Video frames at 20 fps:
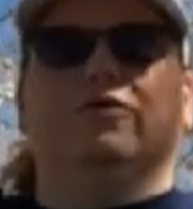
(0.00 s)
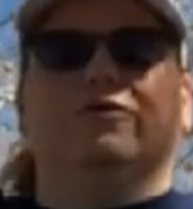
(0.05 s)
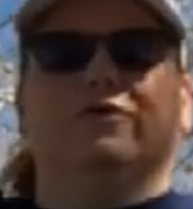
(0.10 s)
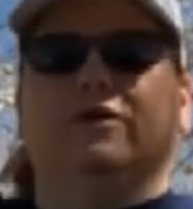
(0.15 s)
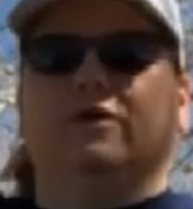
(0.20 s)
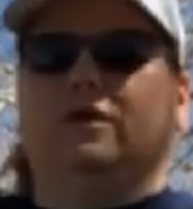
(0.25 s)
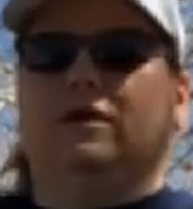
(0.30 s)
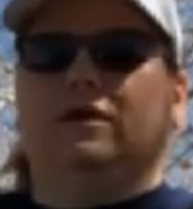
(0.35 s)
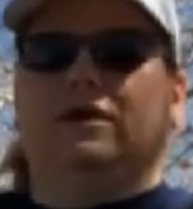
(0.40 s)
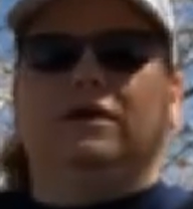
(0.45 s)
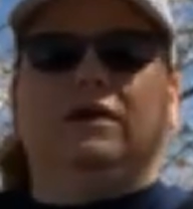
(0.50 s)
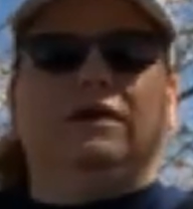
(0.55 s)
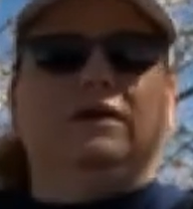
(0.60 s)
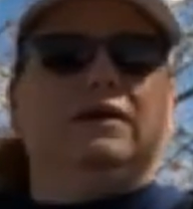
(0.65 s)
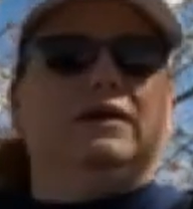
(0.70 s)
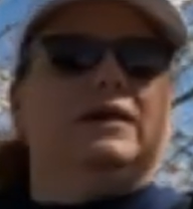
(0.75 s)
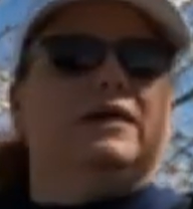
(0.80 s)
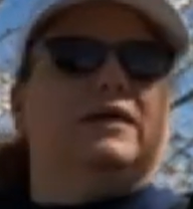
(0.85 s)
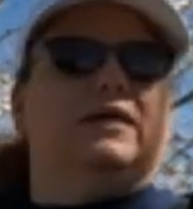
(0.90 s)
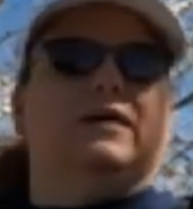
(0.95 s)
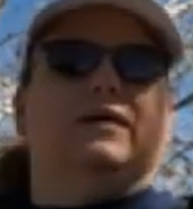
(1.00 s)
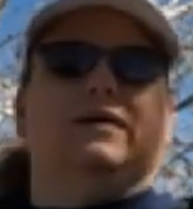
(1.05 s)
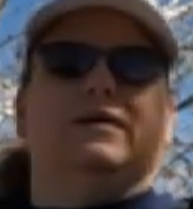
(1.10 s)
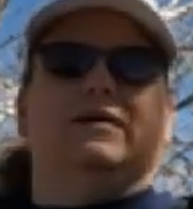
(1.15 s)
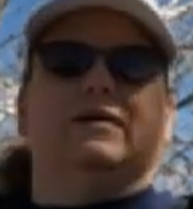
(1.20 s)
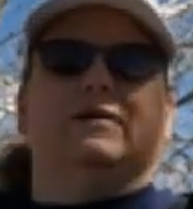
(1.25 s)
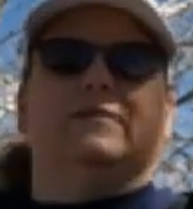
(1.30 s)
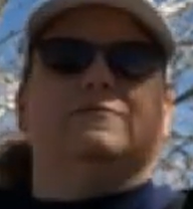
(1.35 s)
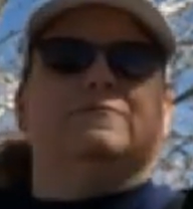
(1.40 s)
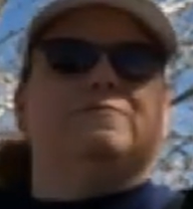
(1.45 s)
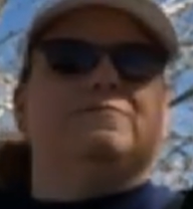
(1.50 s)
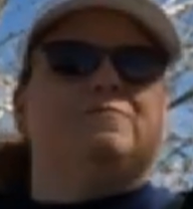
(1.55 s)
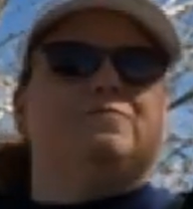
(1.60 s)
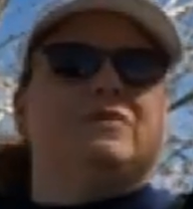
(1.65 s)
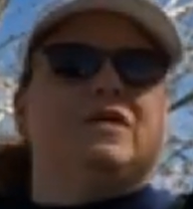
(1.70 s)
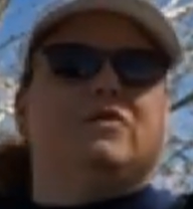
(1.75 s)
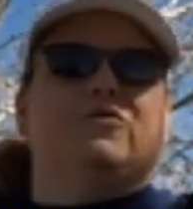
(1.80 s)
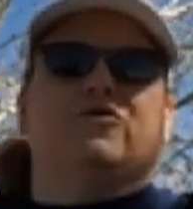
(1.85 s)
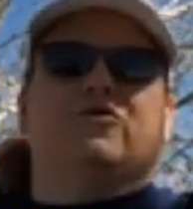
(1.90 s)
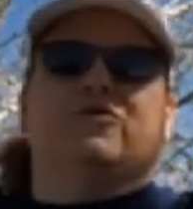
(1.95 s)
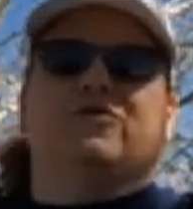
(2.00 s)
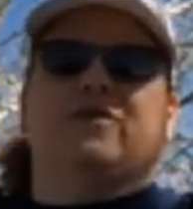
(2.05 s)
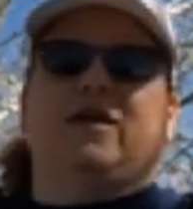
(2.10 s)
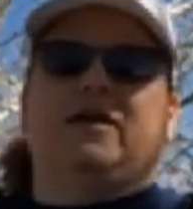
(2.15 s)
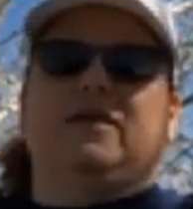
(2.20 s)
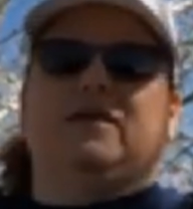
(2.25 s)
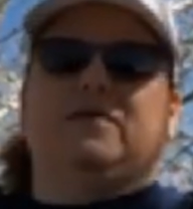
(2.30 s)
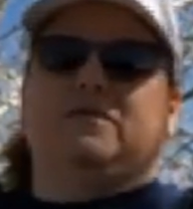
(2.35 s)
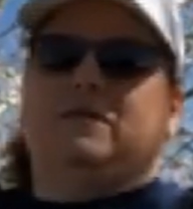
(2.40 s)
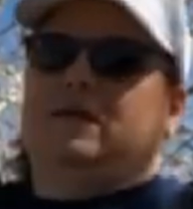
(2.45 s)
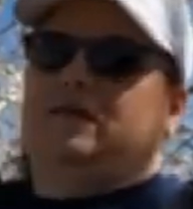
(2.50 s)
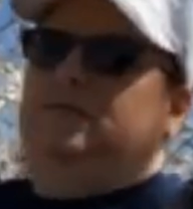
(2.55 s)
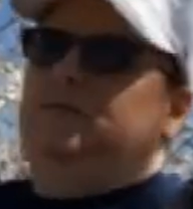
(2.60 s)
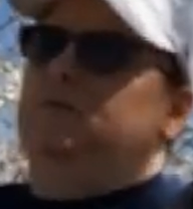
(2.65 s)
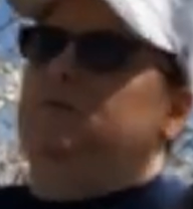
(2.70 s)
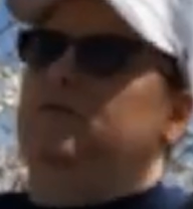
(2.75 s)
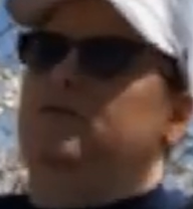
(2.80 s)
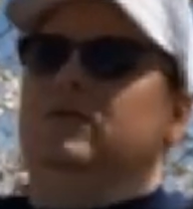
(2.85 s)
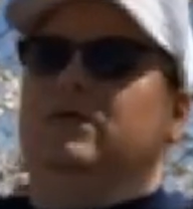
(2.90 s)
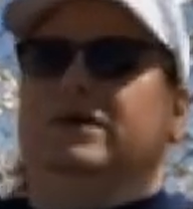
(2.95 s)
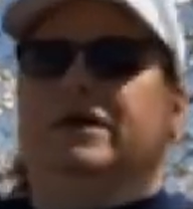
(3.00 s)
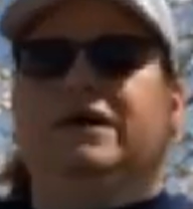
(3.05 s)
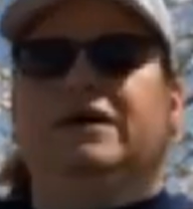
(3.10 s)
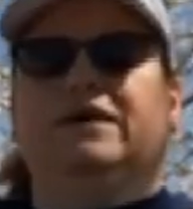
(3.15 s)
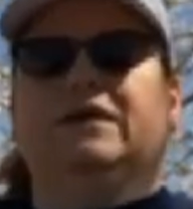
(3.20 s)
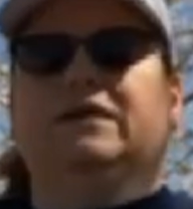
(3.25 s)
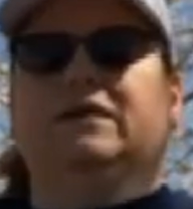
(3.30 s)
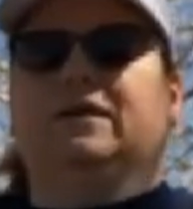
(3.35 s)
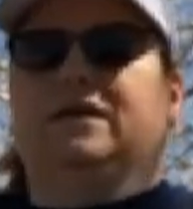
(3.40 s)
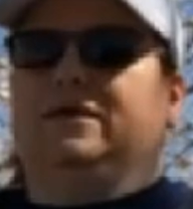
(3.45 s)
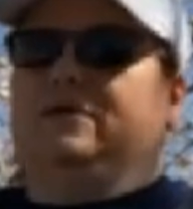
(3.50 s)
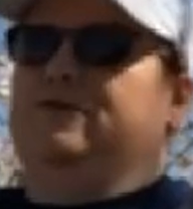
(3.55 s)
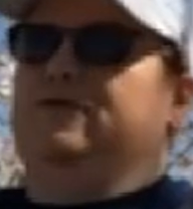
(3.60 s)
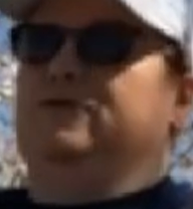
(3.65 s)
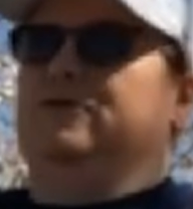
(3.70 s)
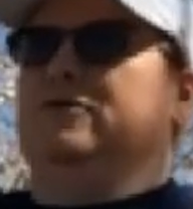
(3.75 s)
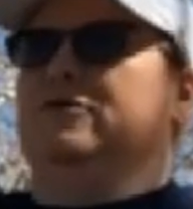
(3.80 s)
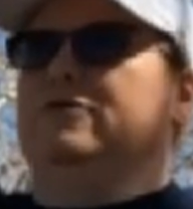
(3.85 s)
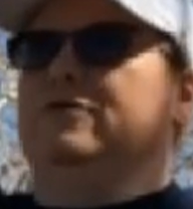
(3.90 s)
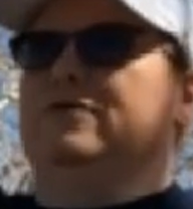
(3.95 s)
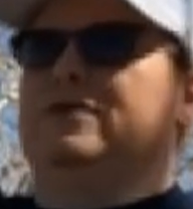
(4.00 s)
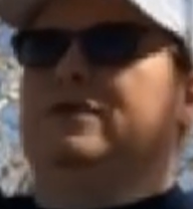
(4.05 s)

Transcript: over. It's just nice to be able to pull in and do a little